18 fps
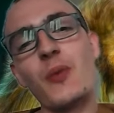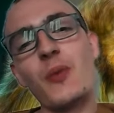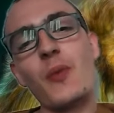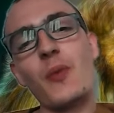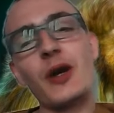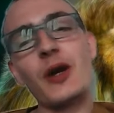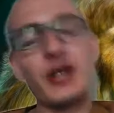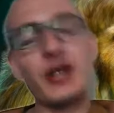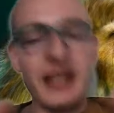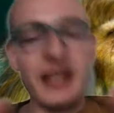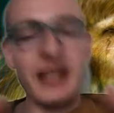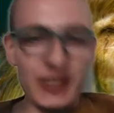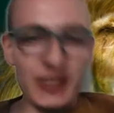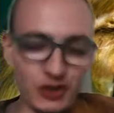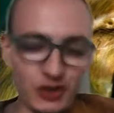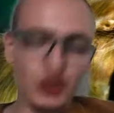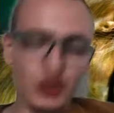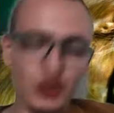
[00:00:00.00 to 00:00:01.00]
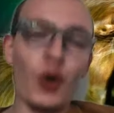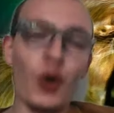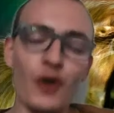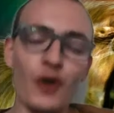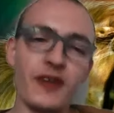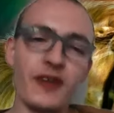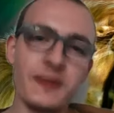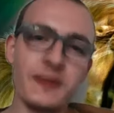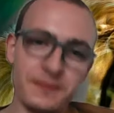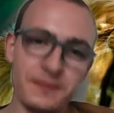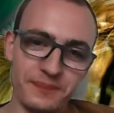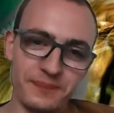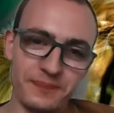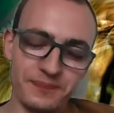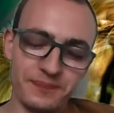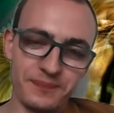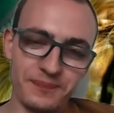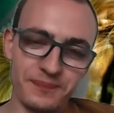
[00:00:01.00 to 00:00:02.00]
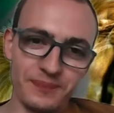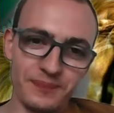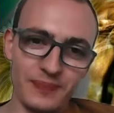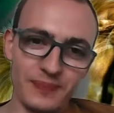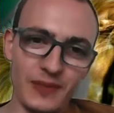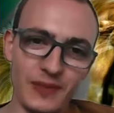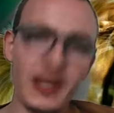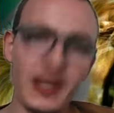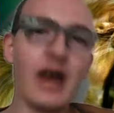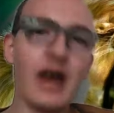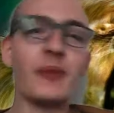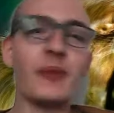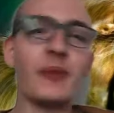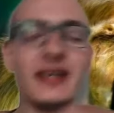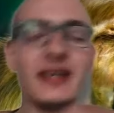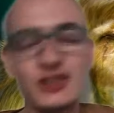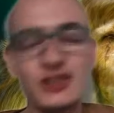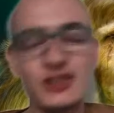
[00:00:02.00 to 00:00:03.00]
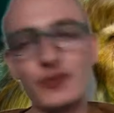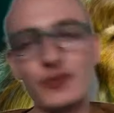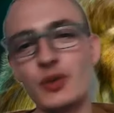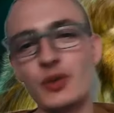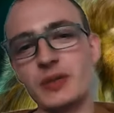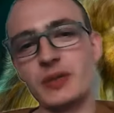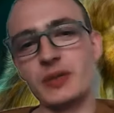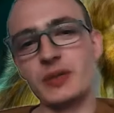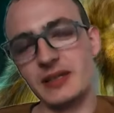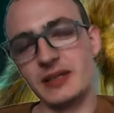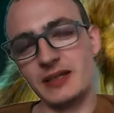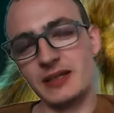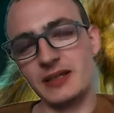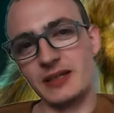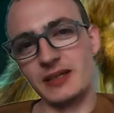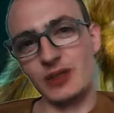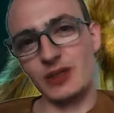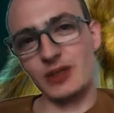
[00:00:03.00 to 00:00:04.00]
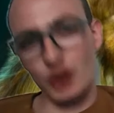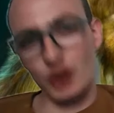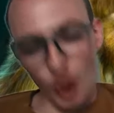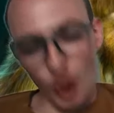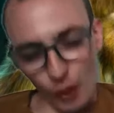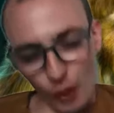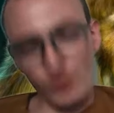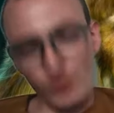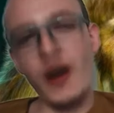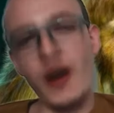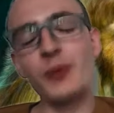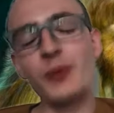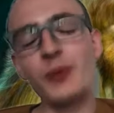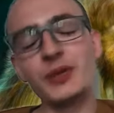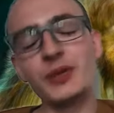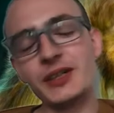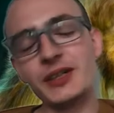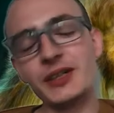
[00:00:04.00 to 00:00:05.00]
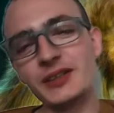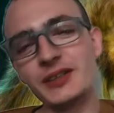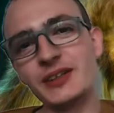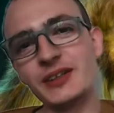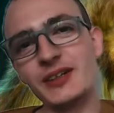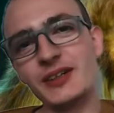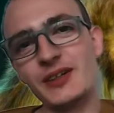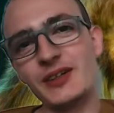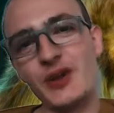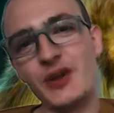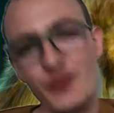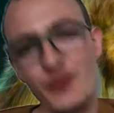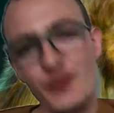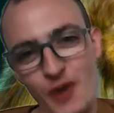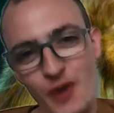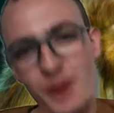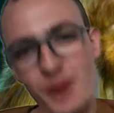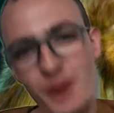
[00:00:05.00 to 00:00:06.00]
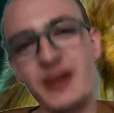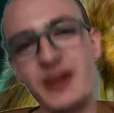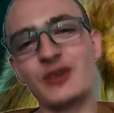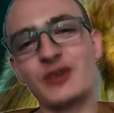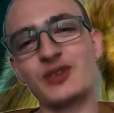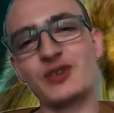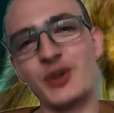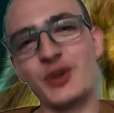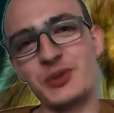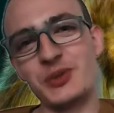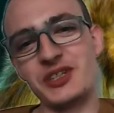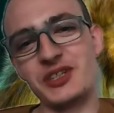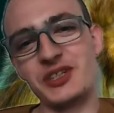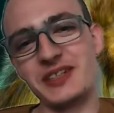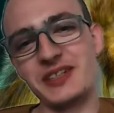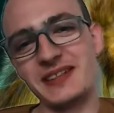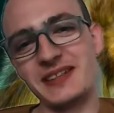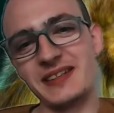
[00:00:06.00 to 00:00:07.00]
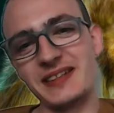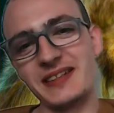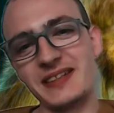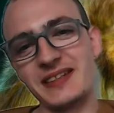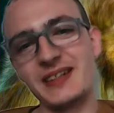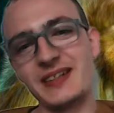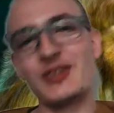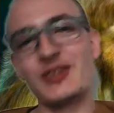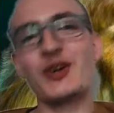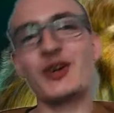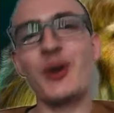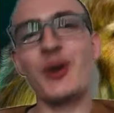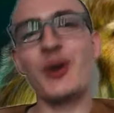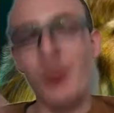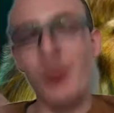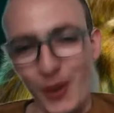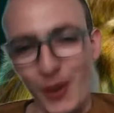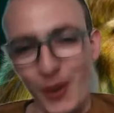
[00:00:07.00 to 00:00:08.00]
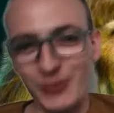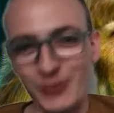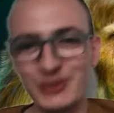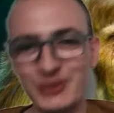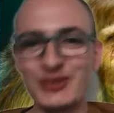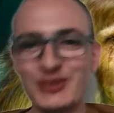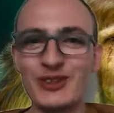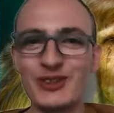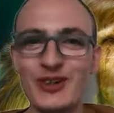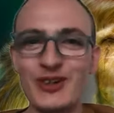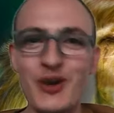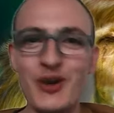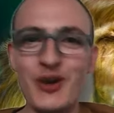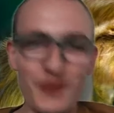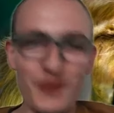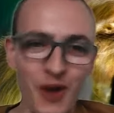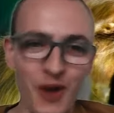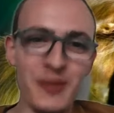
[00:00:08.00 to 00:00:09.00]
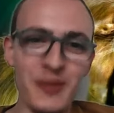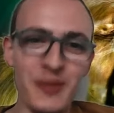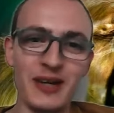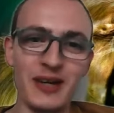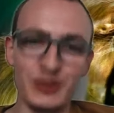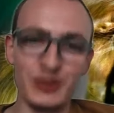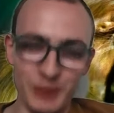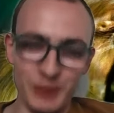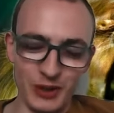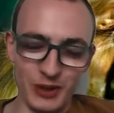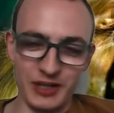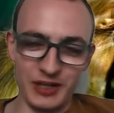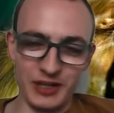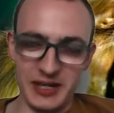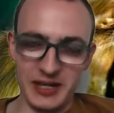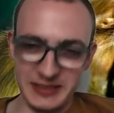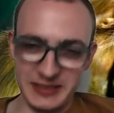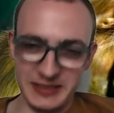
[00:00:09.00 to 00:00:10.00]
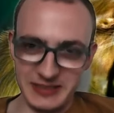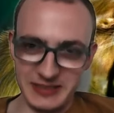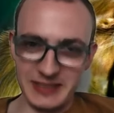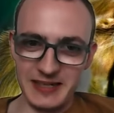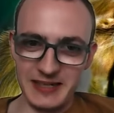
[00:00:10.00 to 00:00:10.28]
we're going to hear the story and I'll be interviewing the co founder of Roar Makerz Coaching, the co host of Roar Makerz Podcast,